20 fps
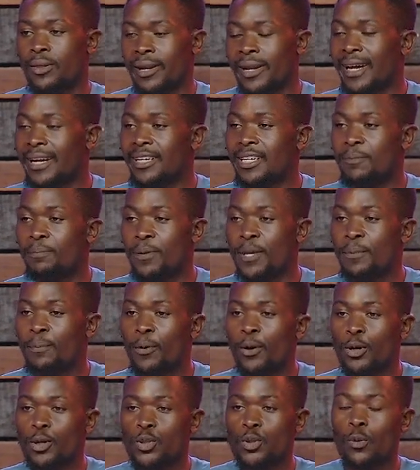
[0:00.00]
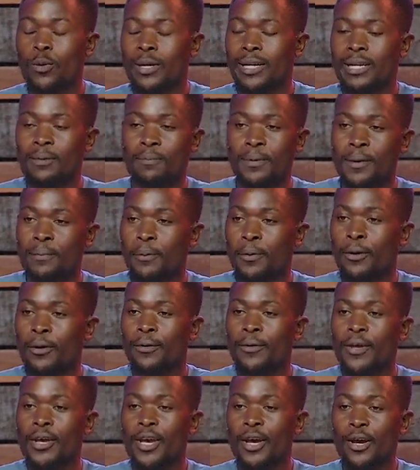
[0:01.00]
300 people or 200
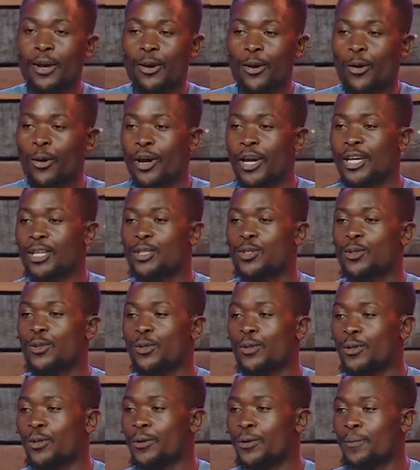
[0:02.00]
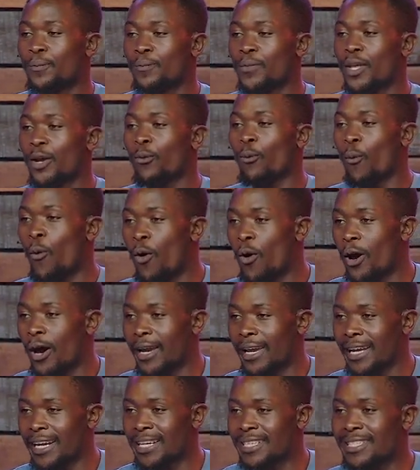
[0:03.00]
people going to
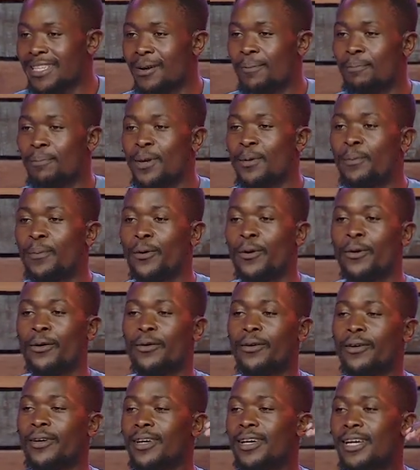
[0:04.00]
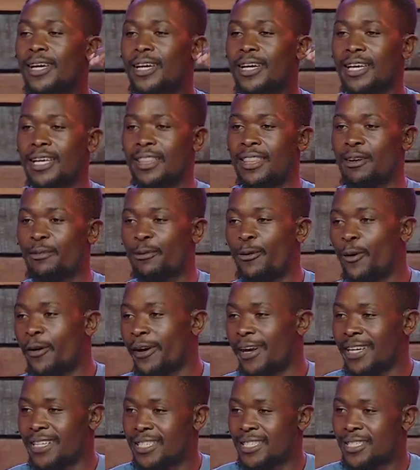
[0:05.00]
war against some people in the
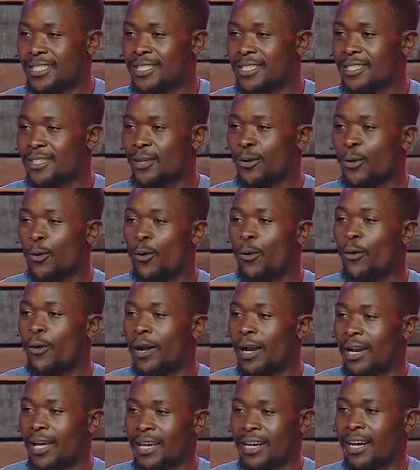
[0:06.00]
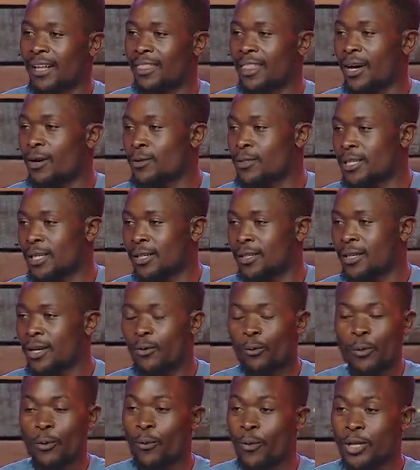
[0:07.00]
forest who are like 1,000,
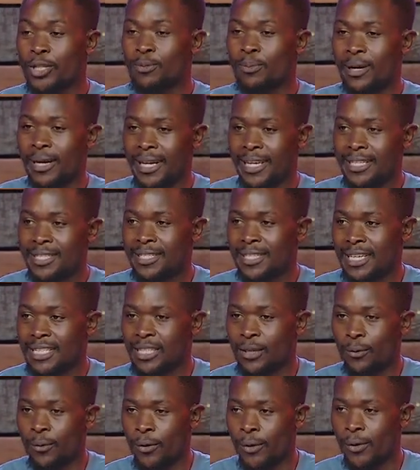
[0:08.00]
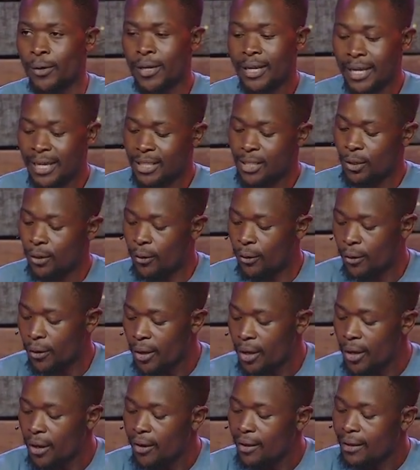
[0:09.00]
we won't manage such a war. And so
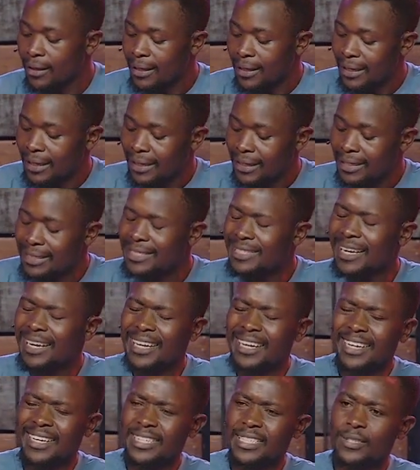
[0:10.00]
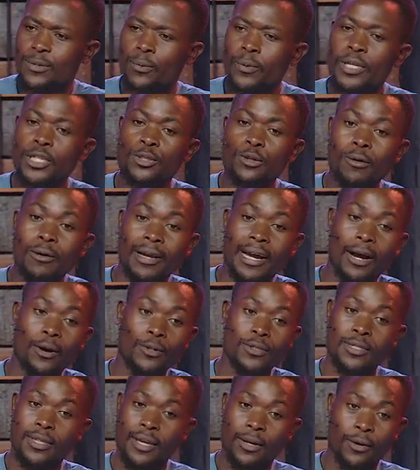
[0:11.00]
he's telling us we should
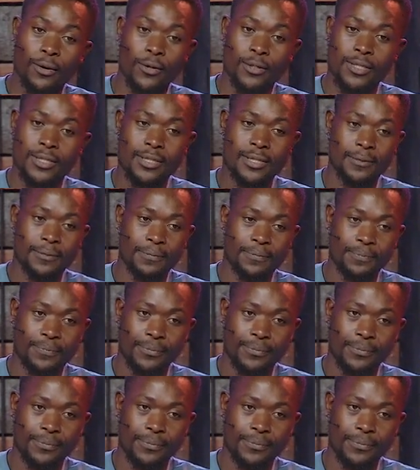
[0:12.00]
count the cost.